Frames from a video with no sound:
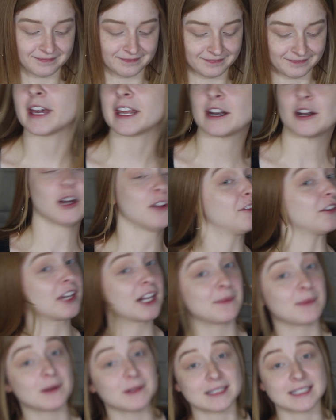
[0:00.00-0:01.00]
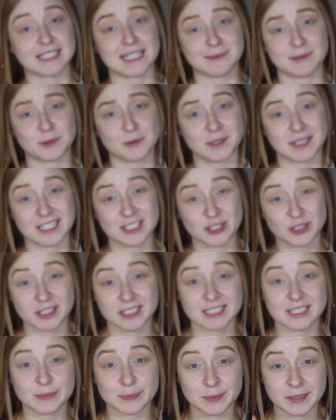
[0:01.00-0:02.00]
Okay, I don't know if you're gonna be able to see me while I do
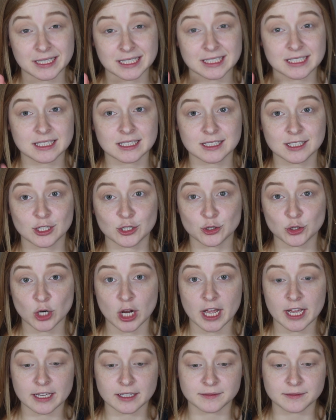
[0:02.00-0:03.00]
this, but I'll try.